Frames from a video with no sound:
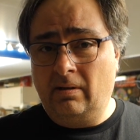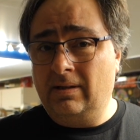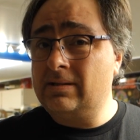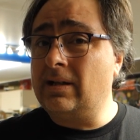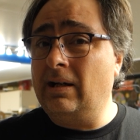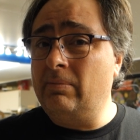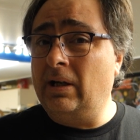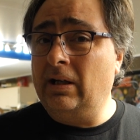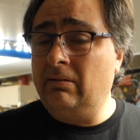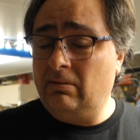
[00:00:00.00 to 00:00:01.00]
this guy
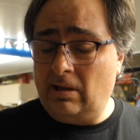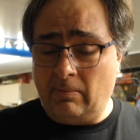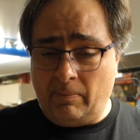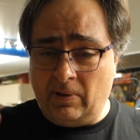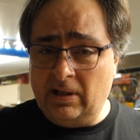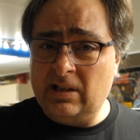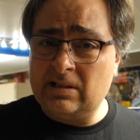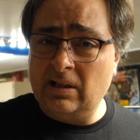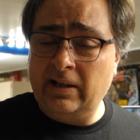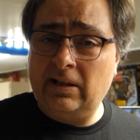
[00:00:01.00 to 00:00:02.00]
Brian, I'm gonna put
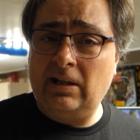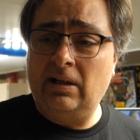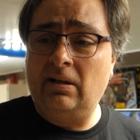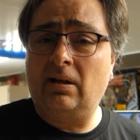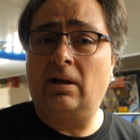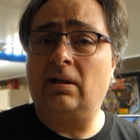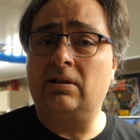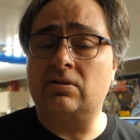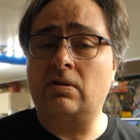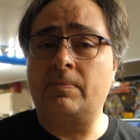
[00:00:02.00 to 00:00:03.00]
his link in the
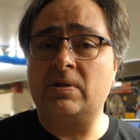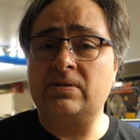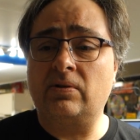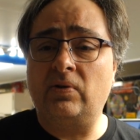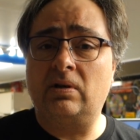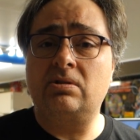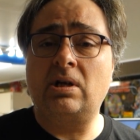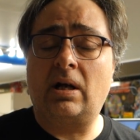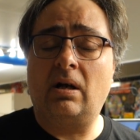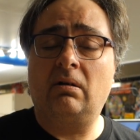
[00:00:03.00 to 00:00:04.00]
description so you can
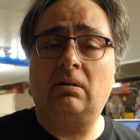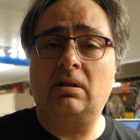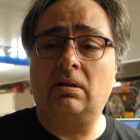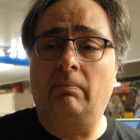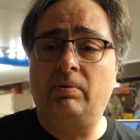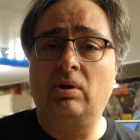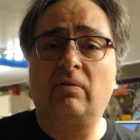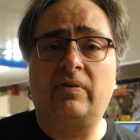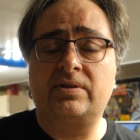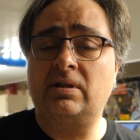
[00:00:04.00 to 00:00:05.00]
check out the
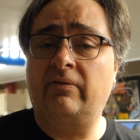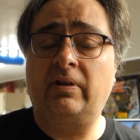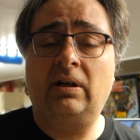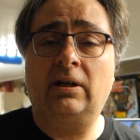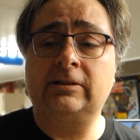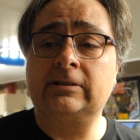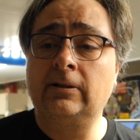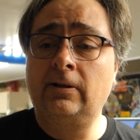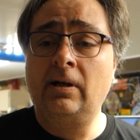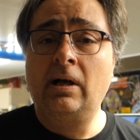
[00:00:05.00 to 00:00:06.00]
beautiful stuff he does.
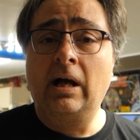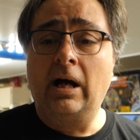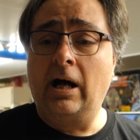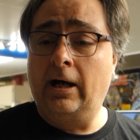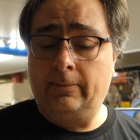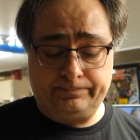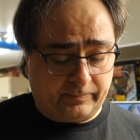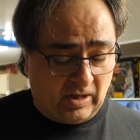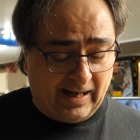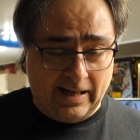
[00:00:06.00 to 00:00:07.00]

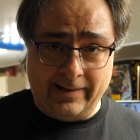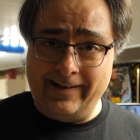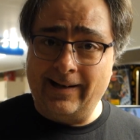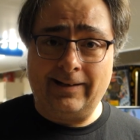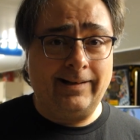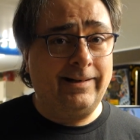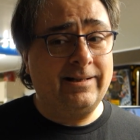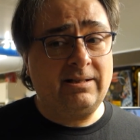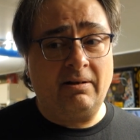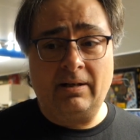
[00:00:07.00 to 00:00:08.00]
I did not get a
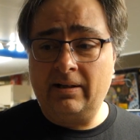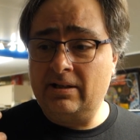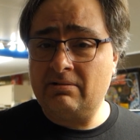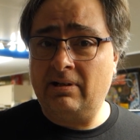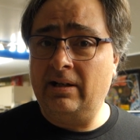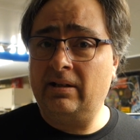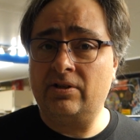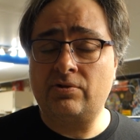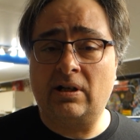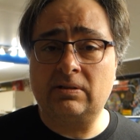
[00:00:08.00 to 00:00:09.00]
discount on this or
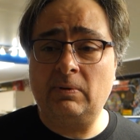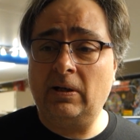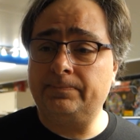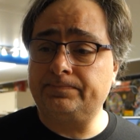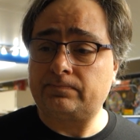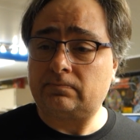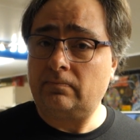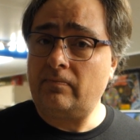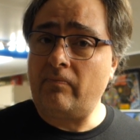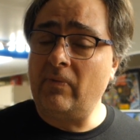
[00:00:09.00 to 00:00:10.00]
anything, trust me.
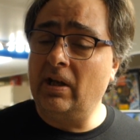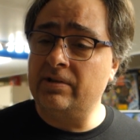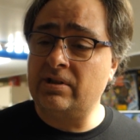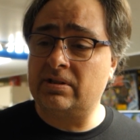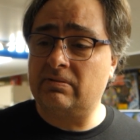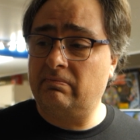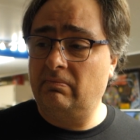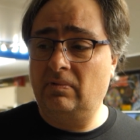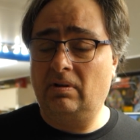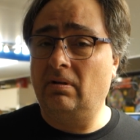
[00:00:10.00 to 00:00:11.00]
It just,
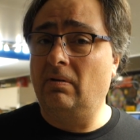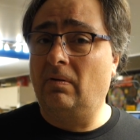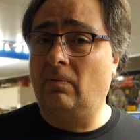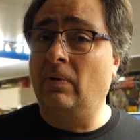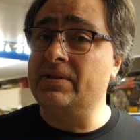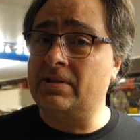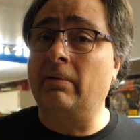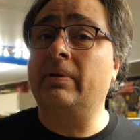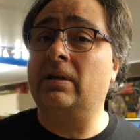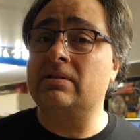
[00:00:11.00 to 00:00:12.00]
when
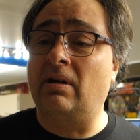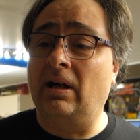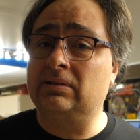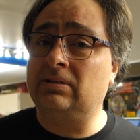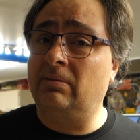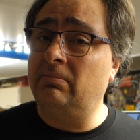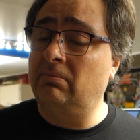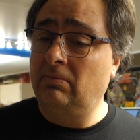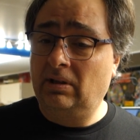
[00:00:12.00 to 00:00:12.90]
something is awesome,